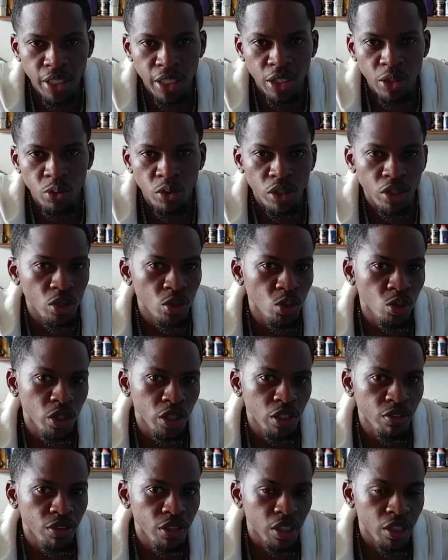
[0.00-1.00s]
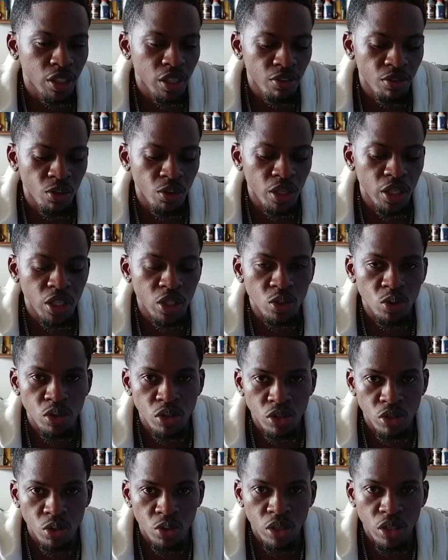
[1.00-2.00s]
I didn't want to do what everyone else
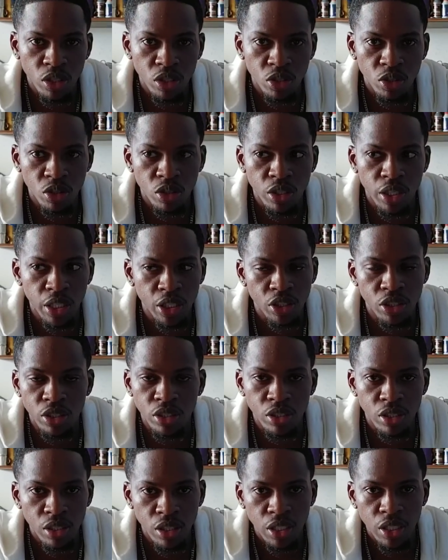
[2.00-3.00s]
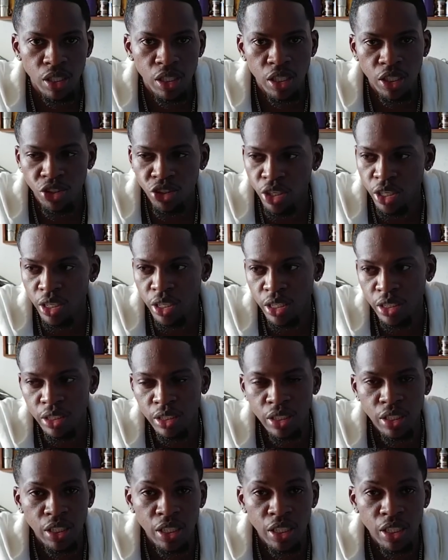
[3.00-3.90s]
was doing, so I just tried that.